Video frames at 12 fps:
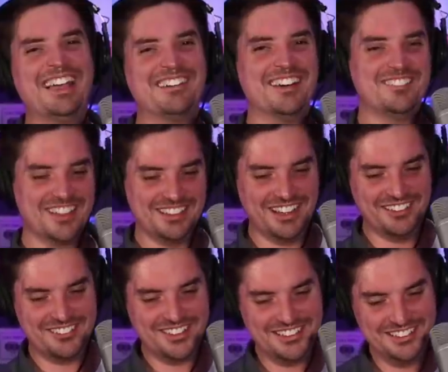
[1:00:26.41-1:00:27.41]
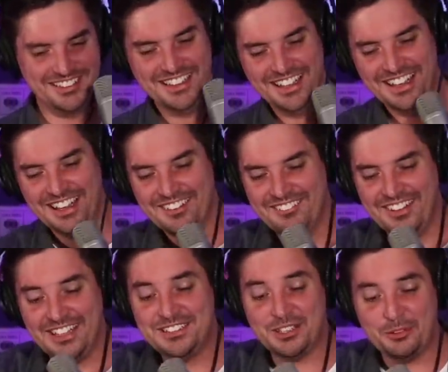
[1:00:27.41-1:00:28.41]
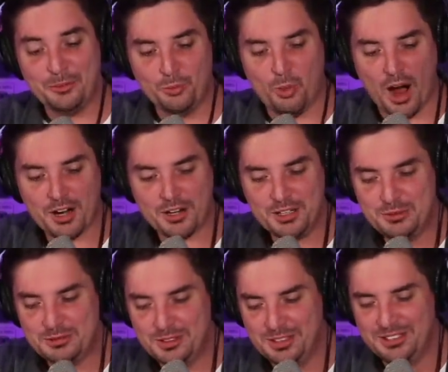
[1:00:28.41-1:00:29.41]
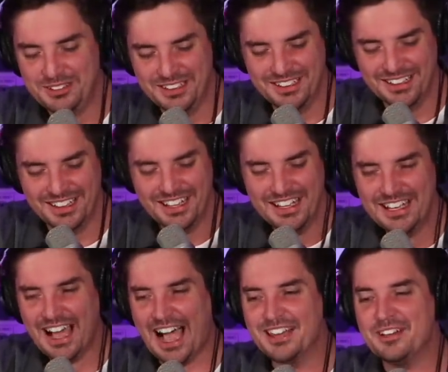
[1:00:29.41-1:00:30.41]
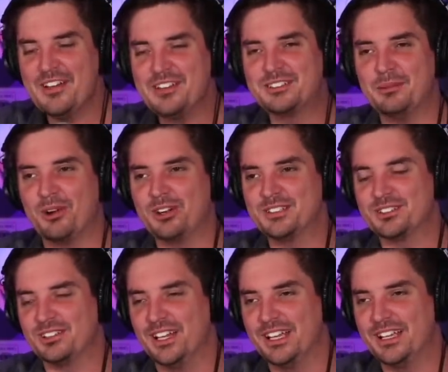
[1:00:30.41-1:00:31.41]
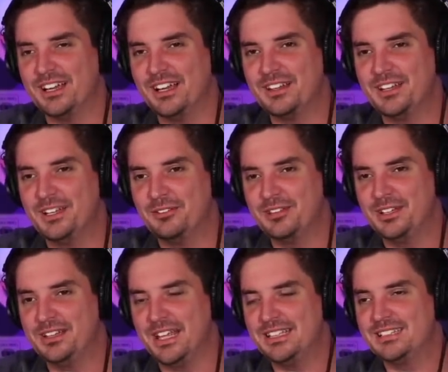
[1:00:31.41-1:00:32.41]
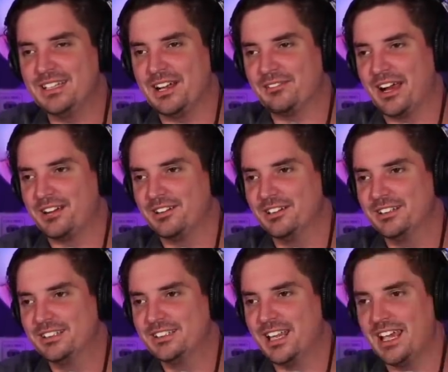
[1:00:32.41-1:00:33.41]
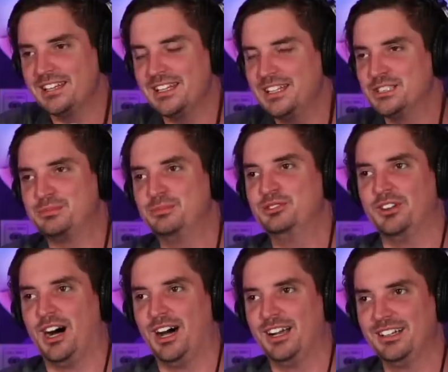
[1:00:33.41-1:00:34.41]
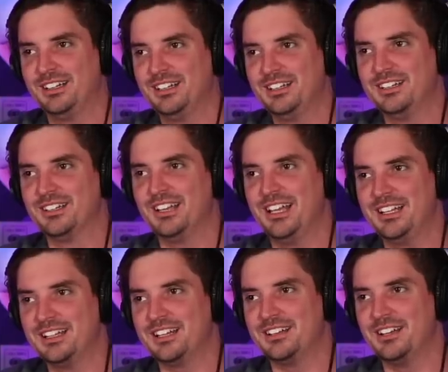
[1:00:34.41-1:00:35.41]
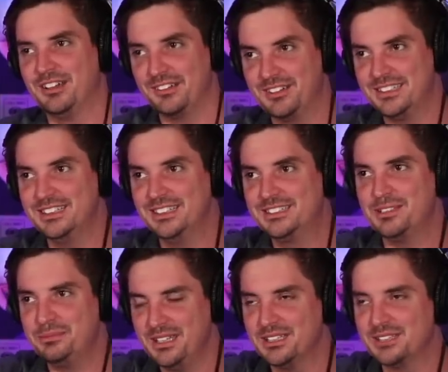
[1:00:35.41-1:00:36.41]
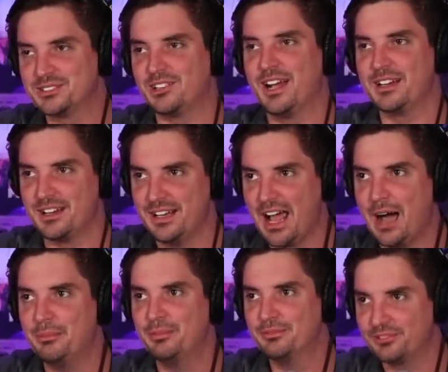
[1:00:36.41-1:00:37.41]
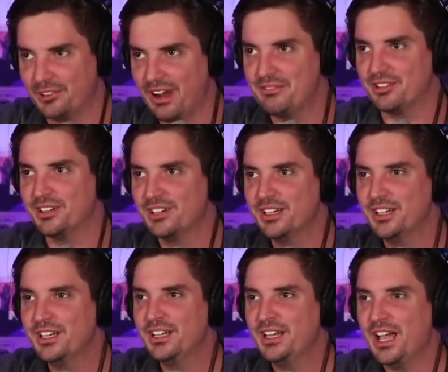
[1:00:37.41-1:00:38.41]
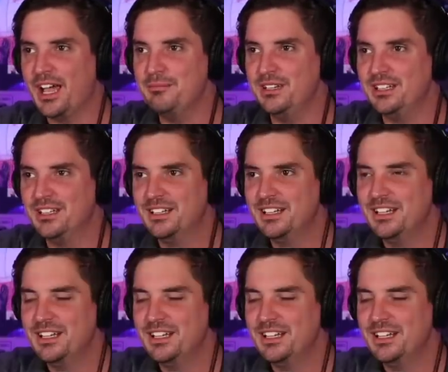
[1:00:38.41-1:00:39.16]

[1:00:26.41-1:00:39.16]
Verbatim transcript: Graham. I love you. Wait, so why are you? I love how some artists are like, you know, they sit on records and then they just move on. You're yeah, like, no, yeah, no, no. This needs to be enshrined on an album forever. I mean,